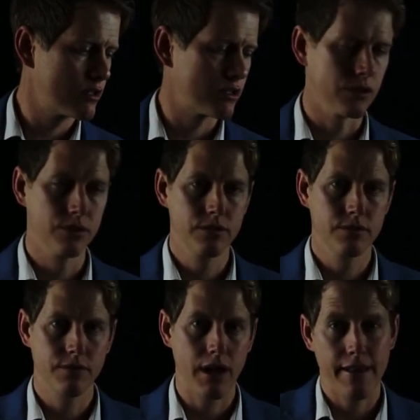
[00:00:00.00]
2.
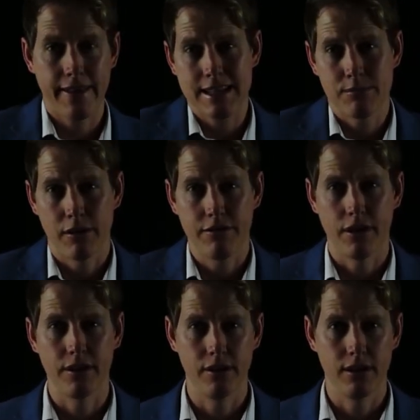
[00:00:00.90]
And that's my
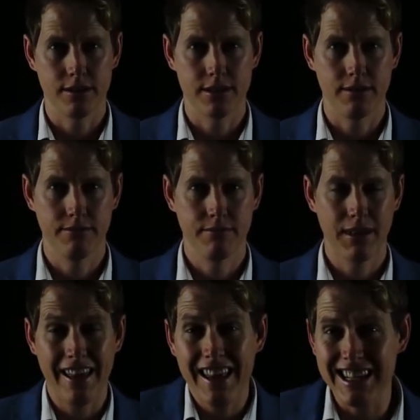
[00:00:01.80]
final answer.
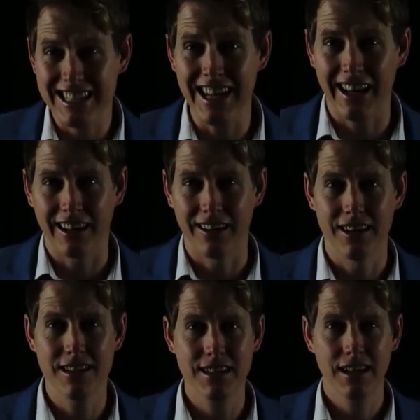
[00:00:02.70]
And that's it,
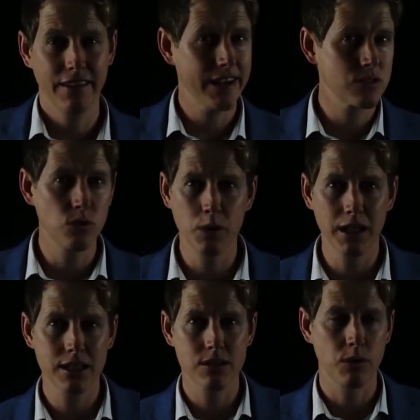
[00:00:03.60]
guys. That's all we
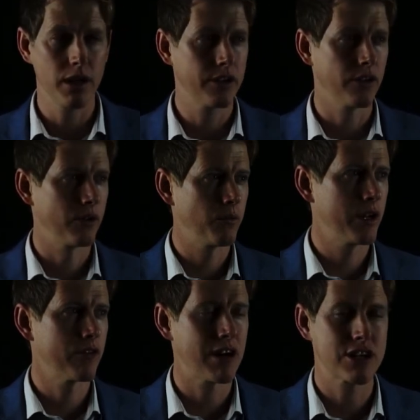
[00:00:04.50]
need to work on
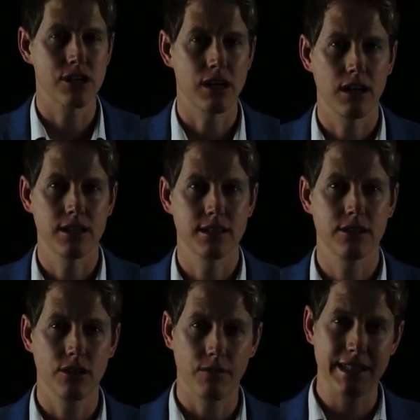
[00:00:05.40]
when rationalizing
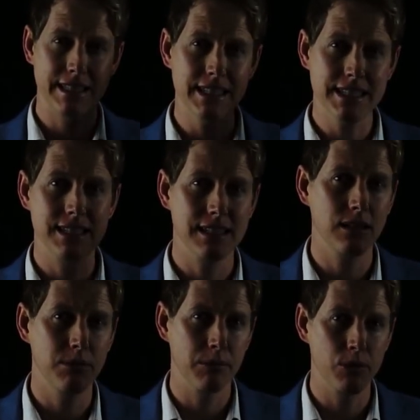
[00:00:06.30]
the denominator. This is a
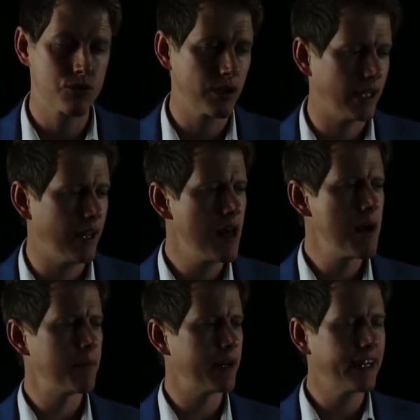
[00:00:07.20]
little bit more tricky,
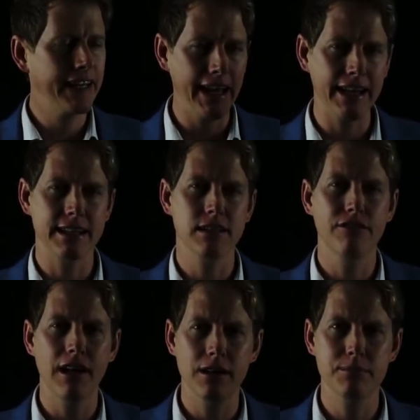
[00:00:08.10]
but again, it
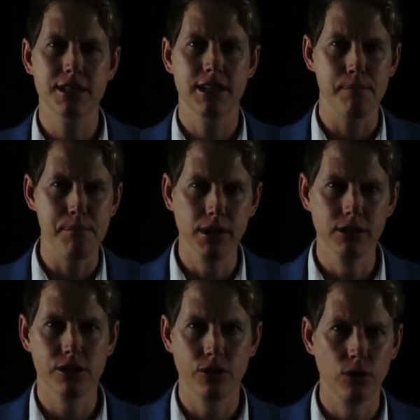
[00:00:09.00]
develops and it
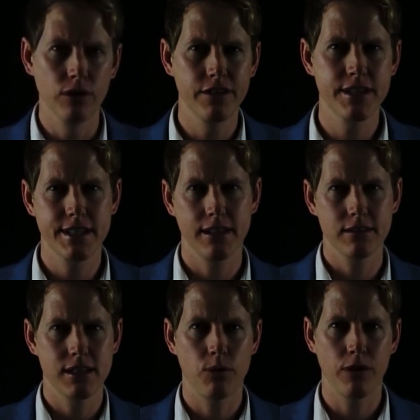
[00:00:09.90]
builds on all of the
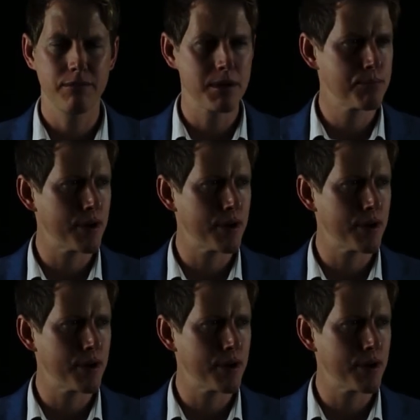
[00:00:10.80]
skills that we've been